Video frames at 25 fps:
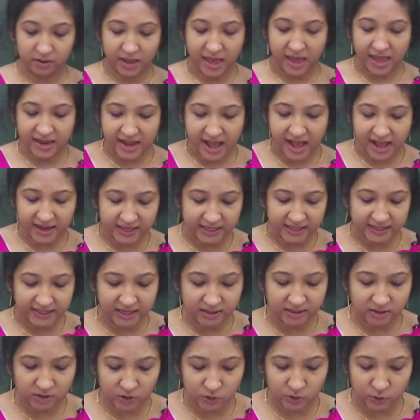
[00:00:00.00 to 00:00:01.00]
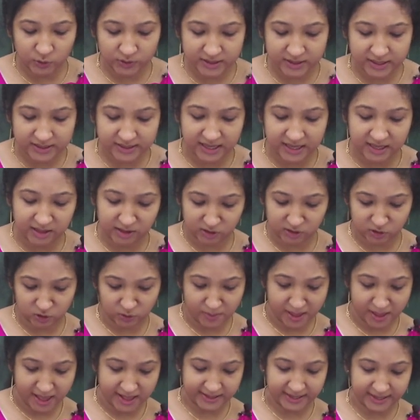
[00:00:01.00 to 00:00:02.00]
An architect uses
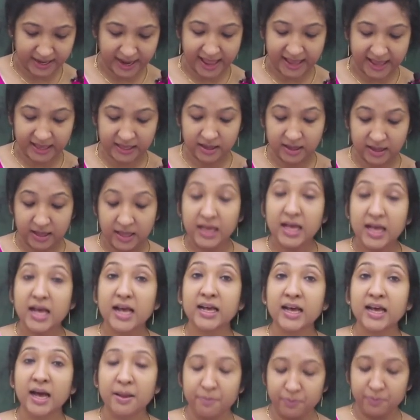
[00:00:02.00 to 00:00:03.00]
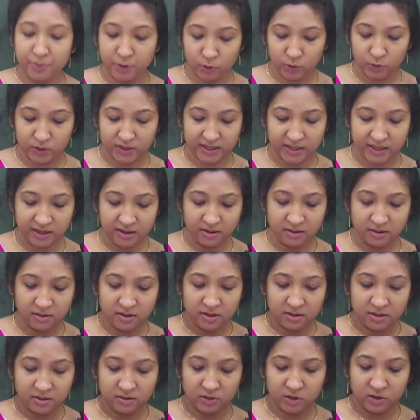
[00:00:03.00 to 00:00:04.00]
instruments like computer,
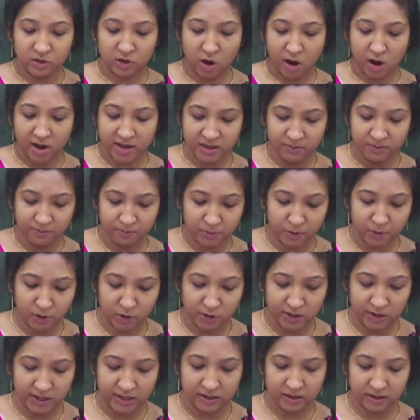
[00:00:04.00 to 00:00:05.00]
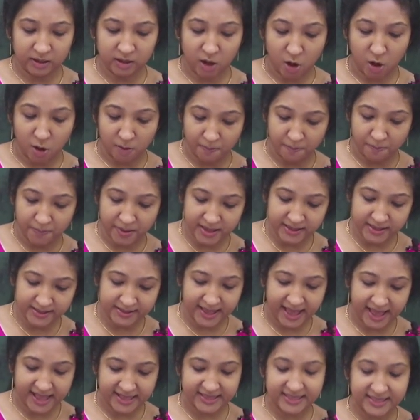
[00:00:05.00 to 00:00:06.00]
drawing board,
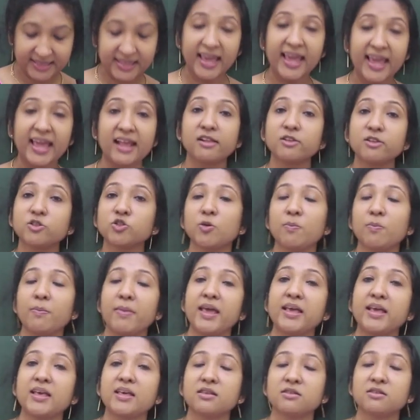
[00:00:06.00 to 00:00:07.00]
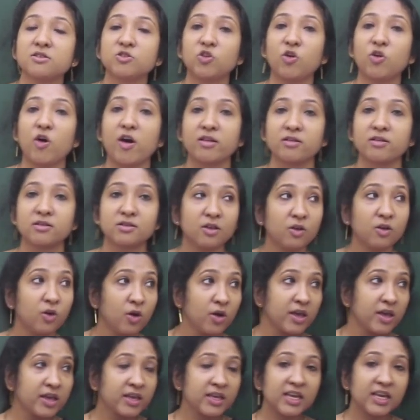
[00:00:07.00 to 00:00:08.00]
compass and scale to make his drawing.
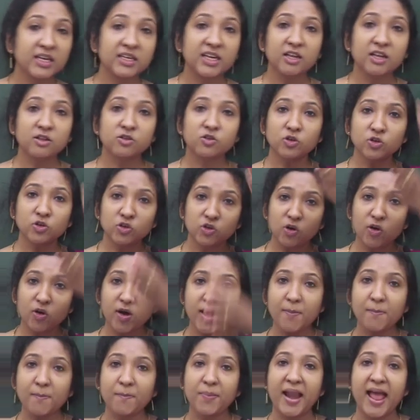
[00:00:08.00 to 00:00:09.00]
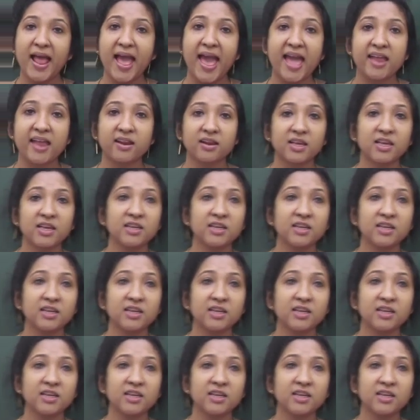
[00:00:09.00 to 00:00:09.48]
So he needs to draw a plan.